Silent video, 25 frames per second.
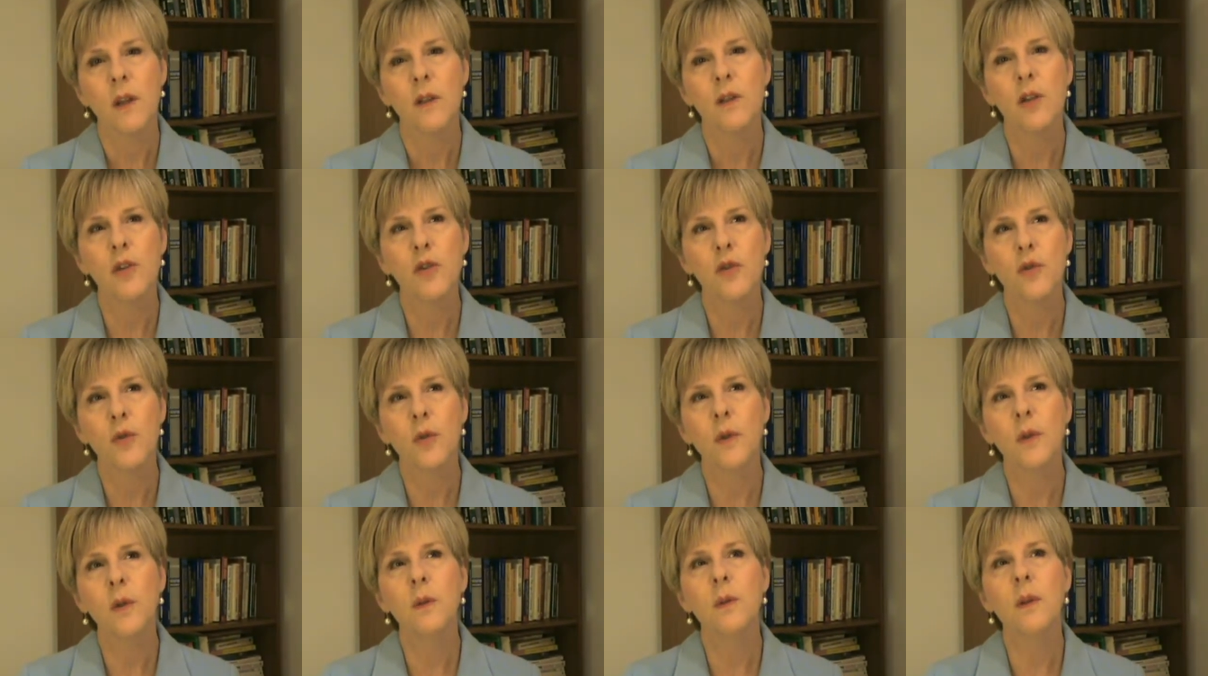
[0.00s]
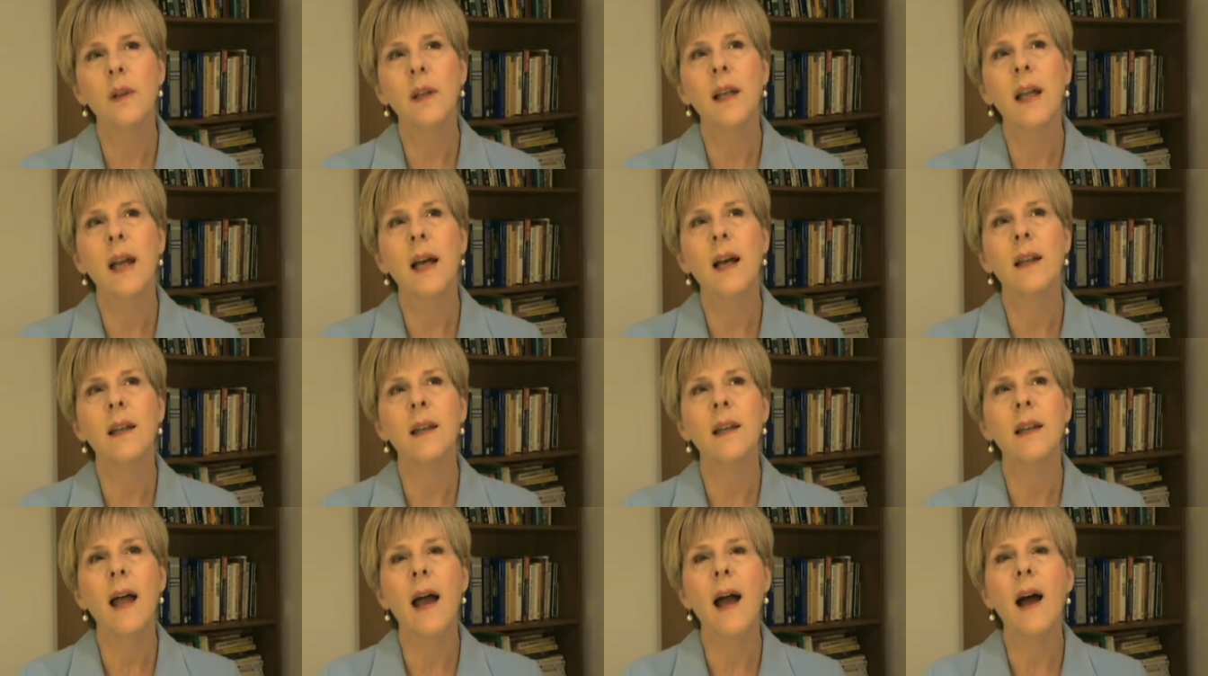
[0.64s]
to truly
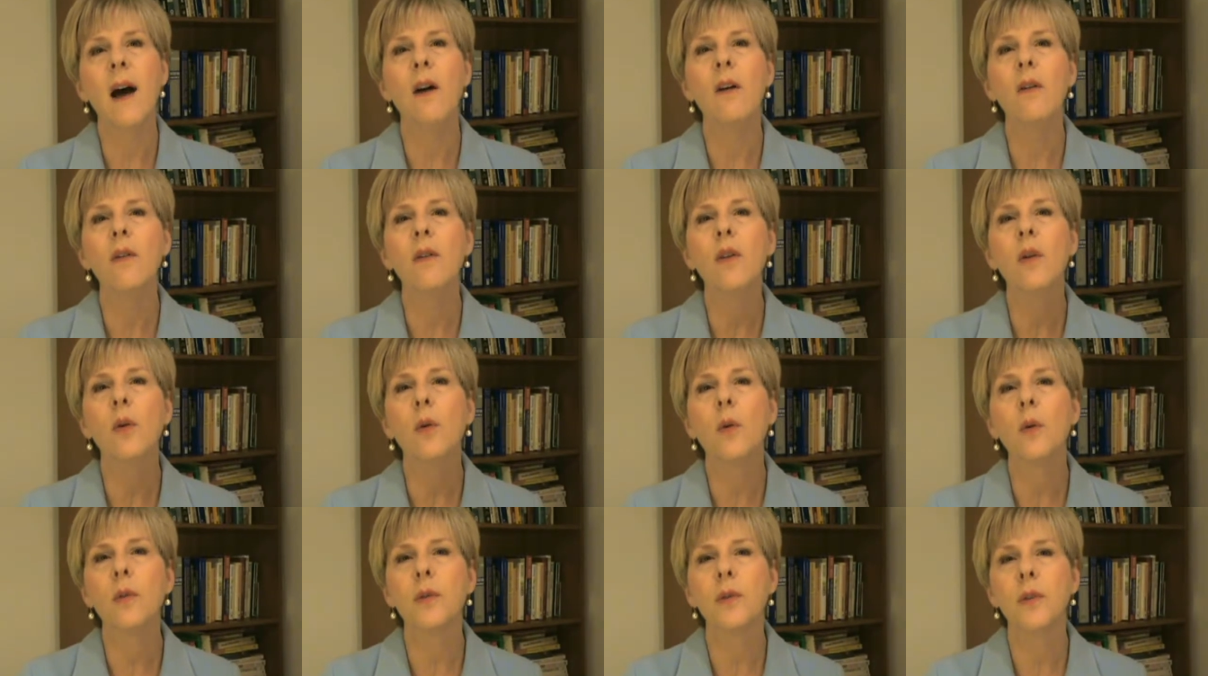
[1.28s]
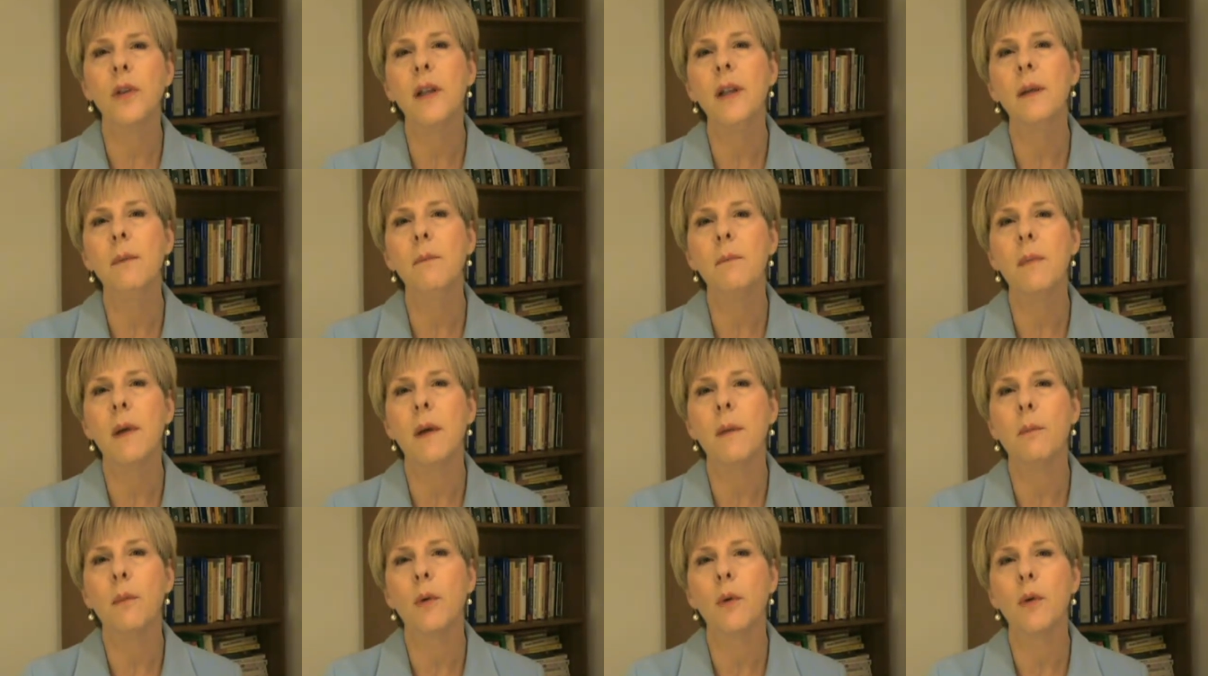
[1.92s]
allow your team
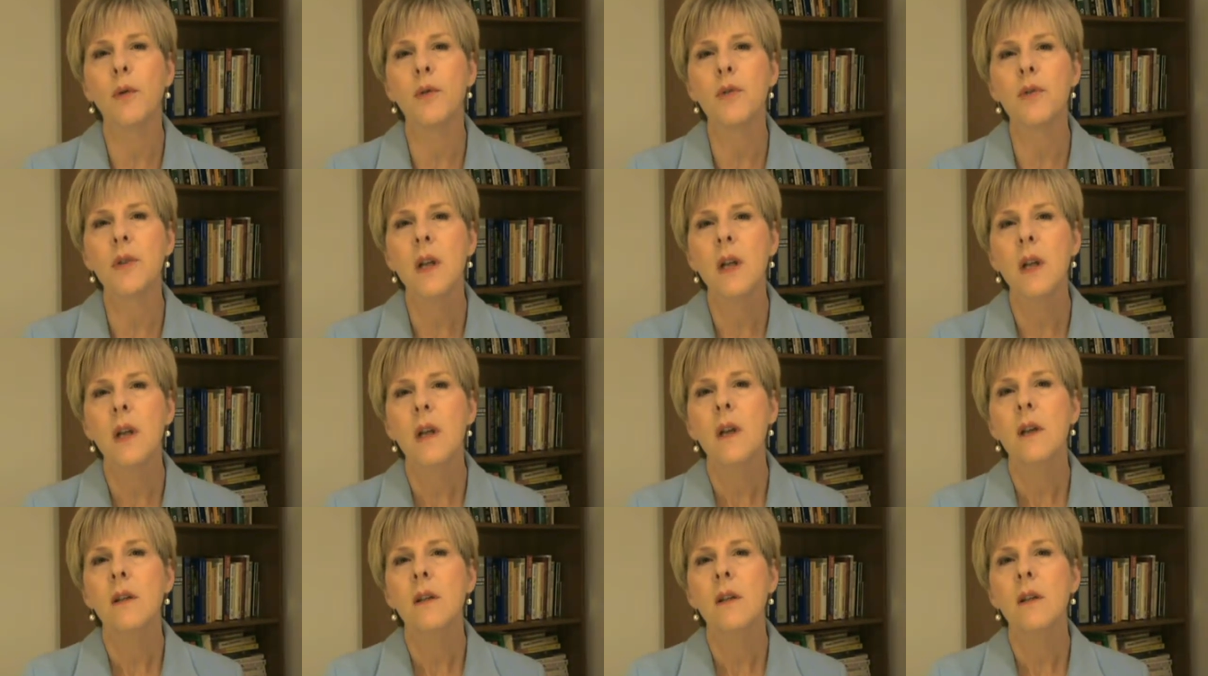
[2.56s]
members